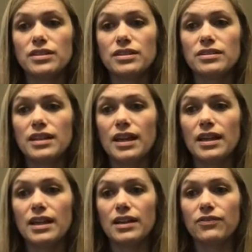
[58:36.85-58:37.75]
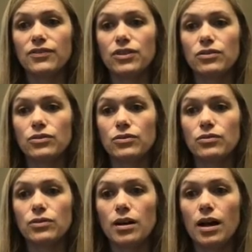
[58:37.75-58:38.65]
is that if
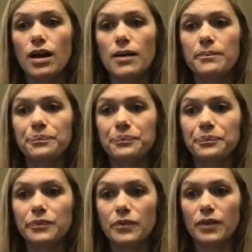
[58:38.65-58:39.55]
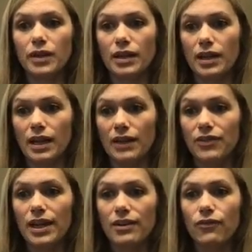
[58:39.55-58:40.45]
you can't
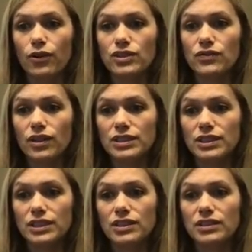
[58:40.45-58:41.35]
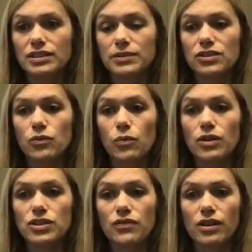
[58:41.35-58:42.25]
afford to volunteer, or simply don't
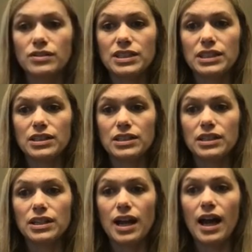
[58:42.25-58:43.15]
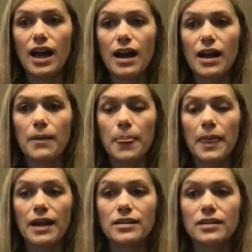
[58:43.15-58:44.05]
want to volunteer,
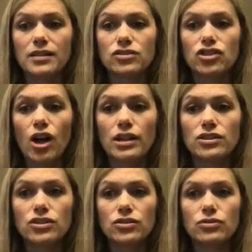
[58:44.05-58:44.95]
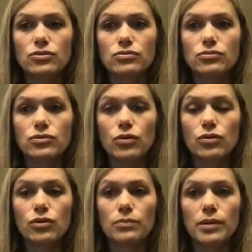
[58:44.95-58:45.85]
then talking to
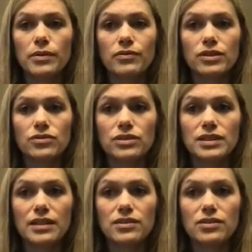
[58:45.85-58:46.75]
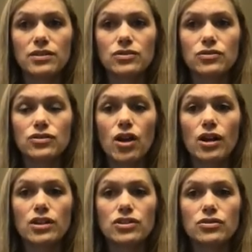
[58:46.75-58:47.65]
local employment resource centers, or
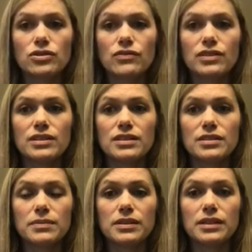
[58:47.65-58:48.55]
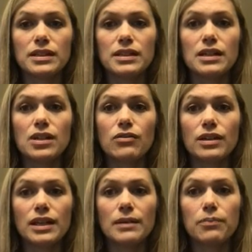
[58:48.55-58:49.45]
talking to different disability
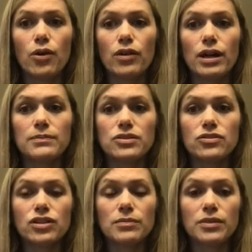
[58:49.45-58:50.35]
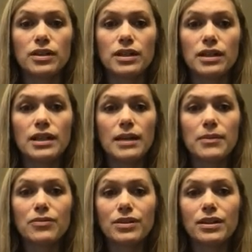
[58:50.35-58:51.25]
related programs in your community can
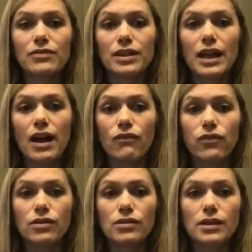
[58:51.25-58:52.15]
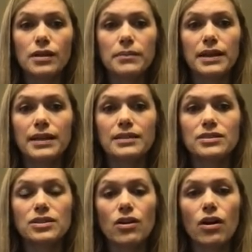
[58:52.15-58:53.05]
be really, really helpful,
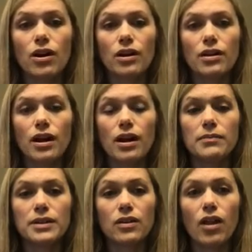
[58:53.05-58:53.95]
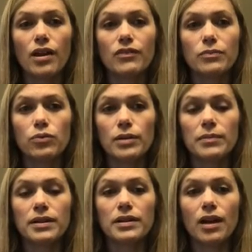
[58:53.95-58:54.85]
because there are in a lot of
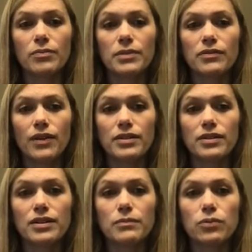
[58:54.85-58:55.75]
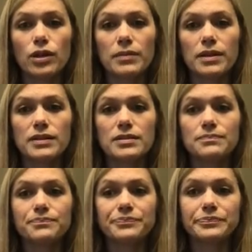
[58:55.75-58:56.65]
government funded employment
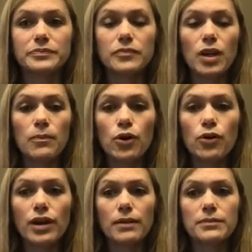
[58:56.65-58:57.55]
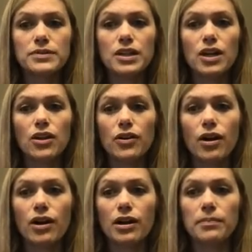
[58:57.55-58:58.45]
programs, there
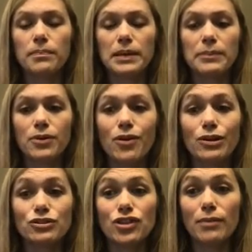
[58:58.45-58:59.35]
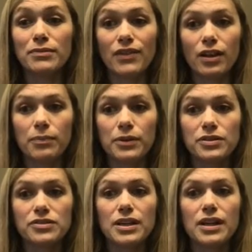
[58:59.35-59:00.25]
are people called job
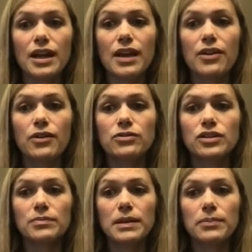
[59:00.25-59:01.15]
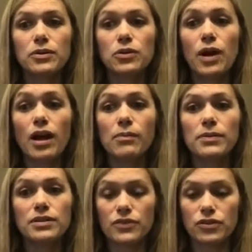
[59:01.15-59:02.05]
developers. And those are people who help
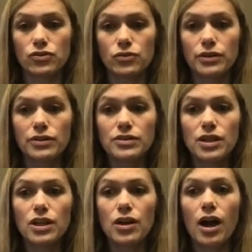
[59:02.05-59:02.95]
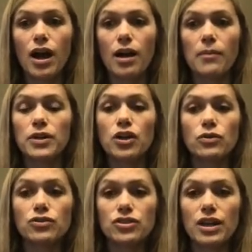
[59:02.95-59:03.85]
individuals
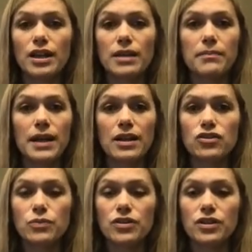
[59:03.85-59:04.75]
negotiate and manage with